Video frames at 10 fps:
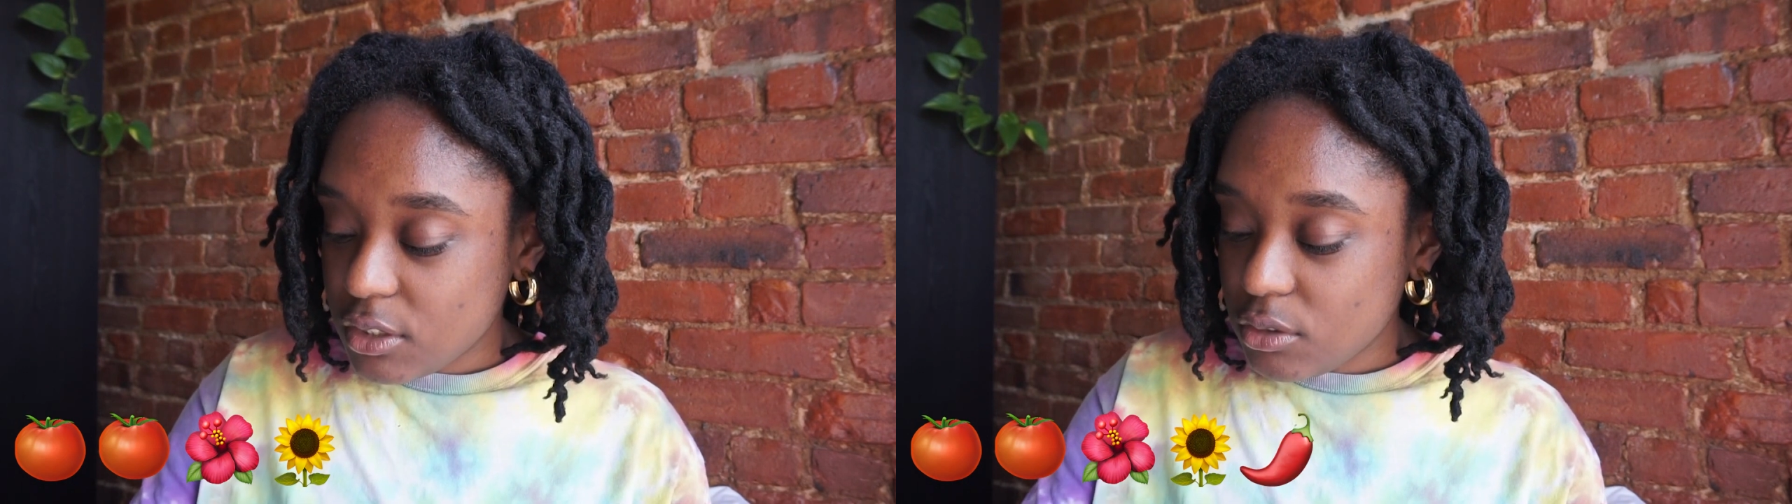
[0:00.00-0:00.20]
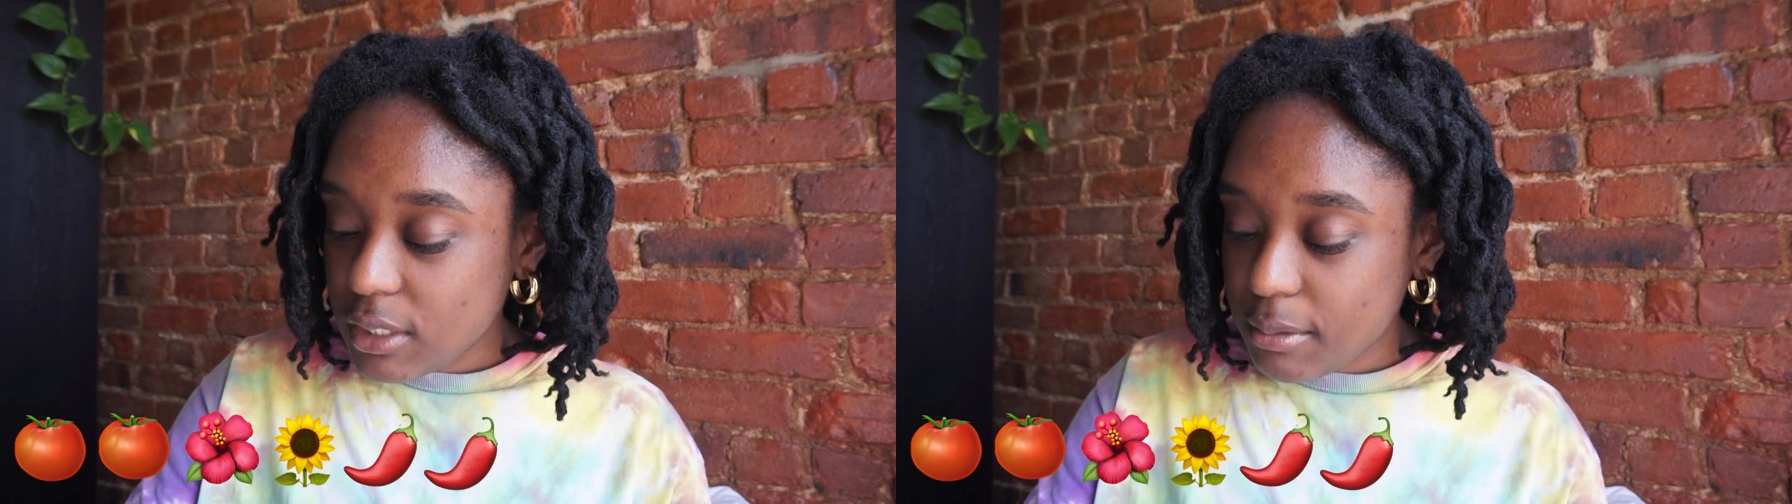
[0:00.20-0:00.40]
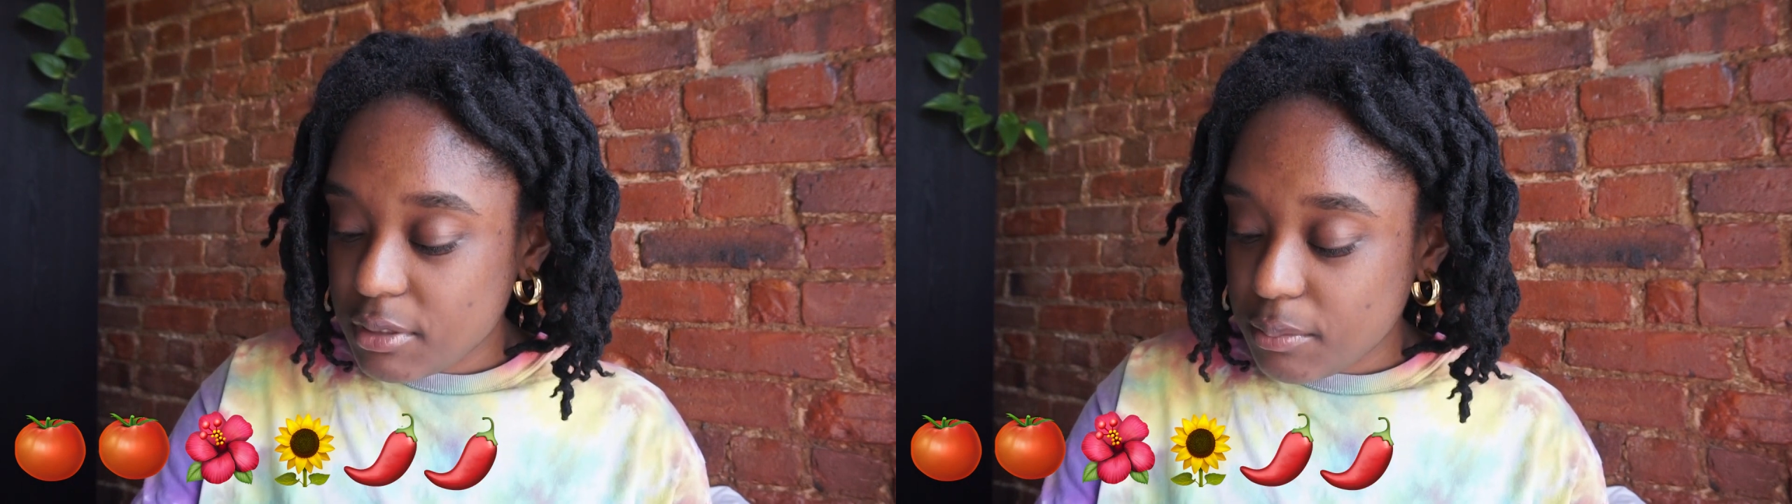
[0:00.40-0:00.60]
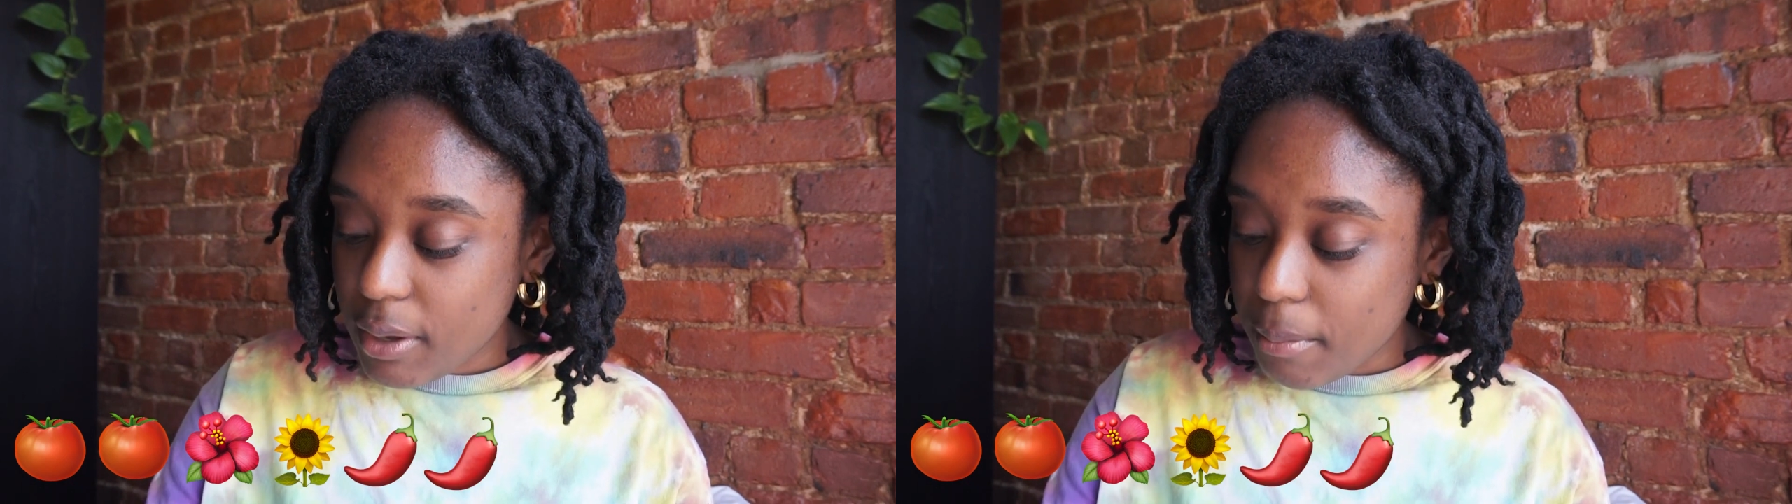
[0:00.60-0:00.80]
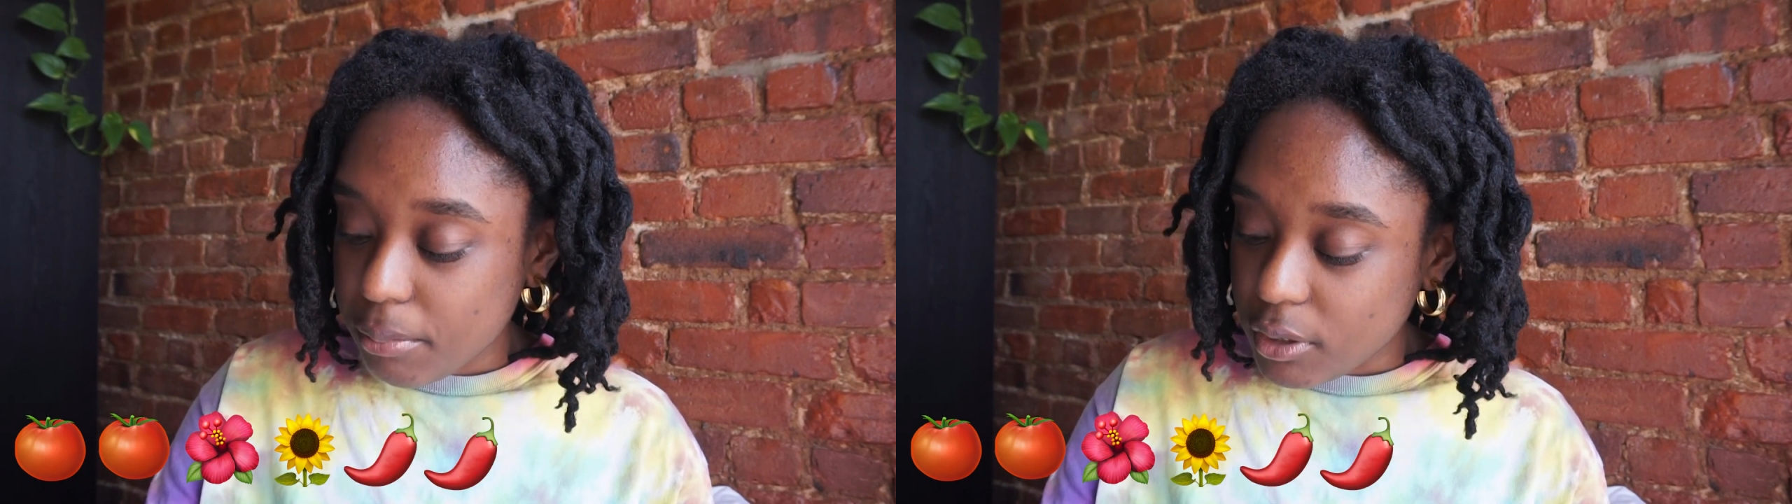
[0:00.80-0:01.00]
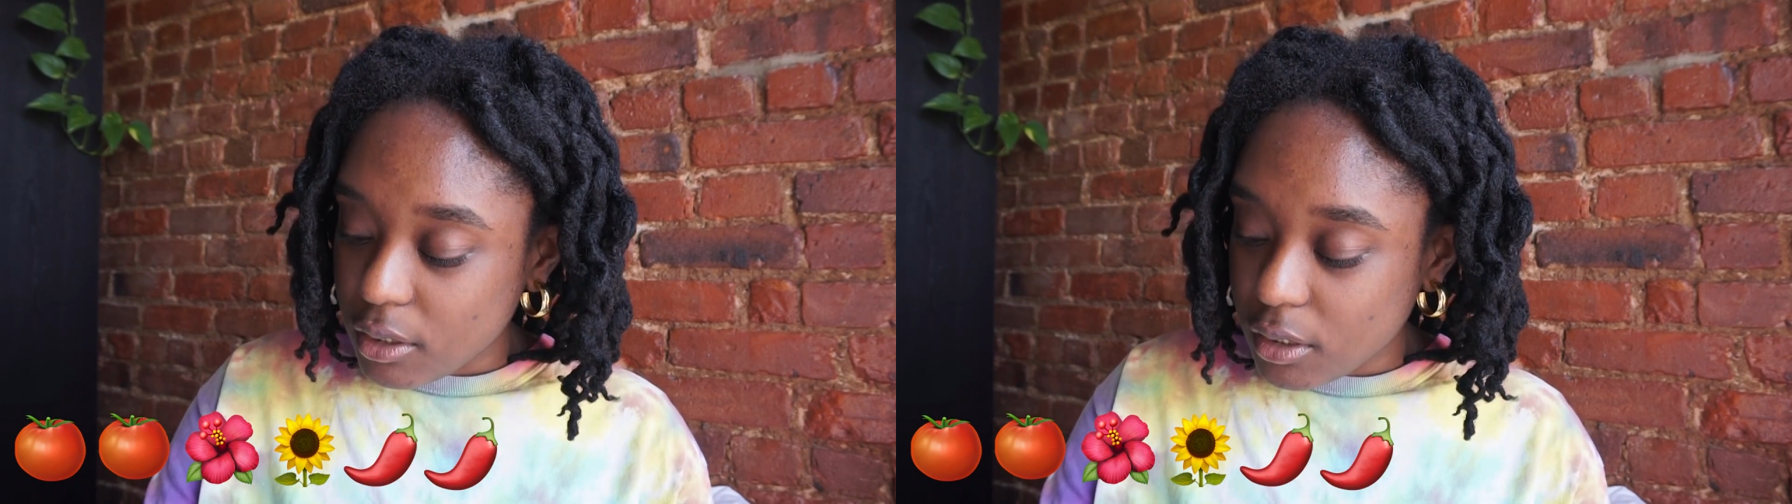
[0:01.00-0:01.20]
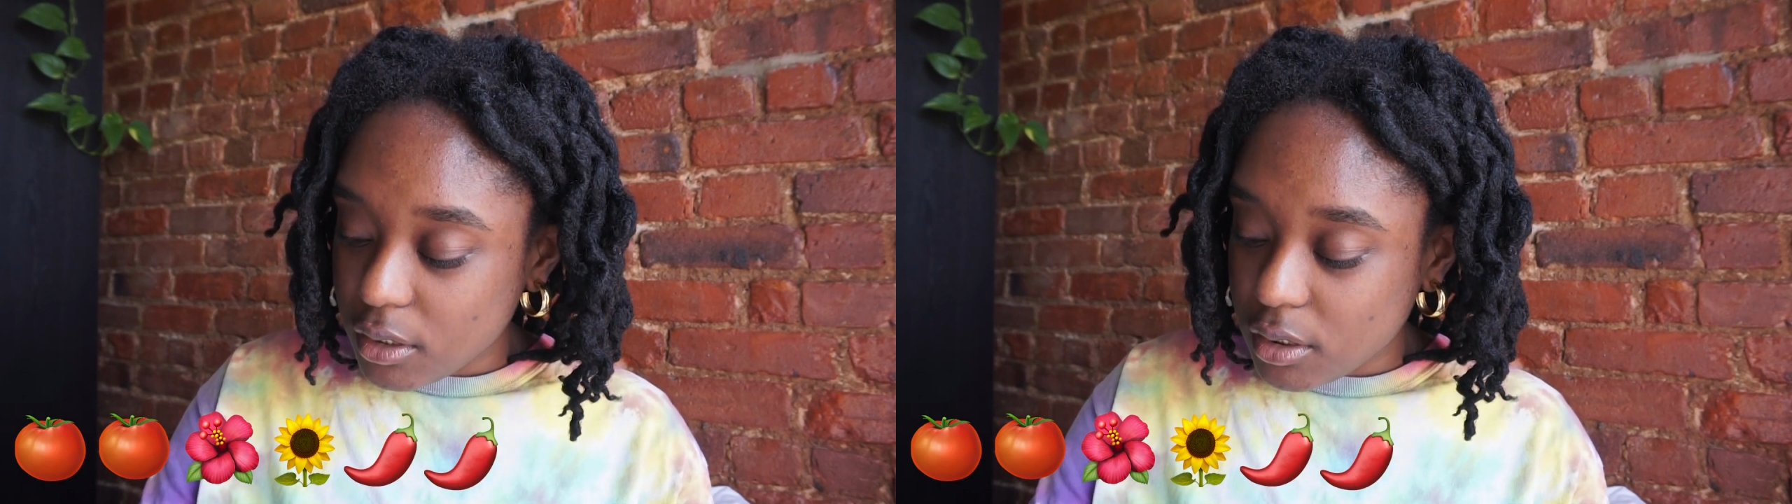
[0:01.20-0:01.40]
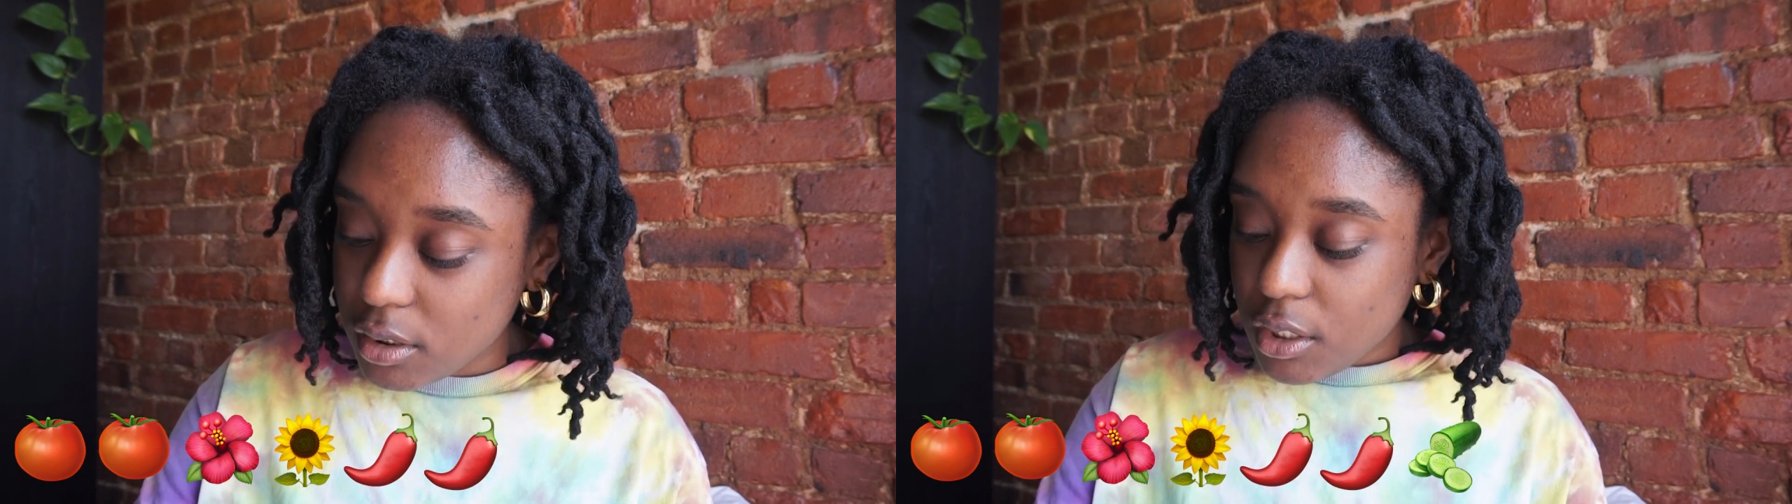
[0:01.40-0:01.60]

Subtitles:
2 types of peppers,